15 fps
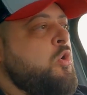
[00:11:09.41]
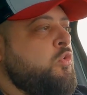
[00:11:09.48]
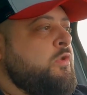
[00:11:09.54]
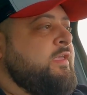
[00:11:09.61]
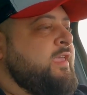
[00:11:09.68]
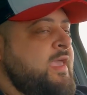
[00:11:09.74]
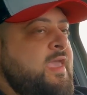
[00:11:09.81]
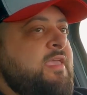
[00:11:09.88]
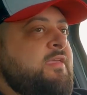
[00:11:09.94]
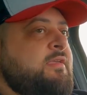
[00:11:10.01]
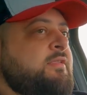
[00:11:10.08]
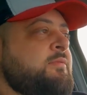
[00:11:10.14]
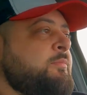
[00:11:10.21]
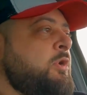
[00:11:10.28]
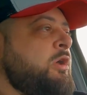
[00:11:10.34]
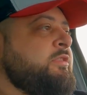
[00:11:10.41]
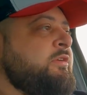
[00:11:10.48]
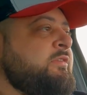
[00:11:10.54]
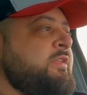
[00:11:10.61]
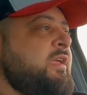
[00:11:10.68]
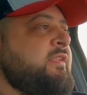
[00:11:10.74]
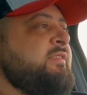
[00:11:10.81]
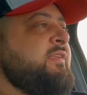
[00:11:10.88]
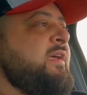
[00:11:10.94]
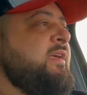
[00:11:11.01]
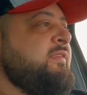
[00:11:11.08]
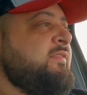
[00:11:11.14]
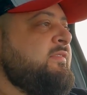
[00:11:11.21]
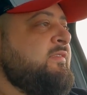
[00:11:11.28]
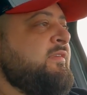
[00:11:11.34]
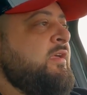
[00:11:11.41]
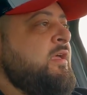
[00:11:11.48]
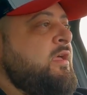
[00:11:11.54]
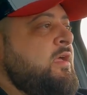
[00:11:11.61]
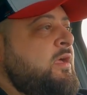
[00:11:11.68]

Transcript: okay in modern day tests.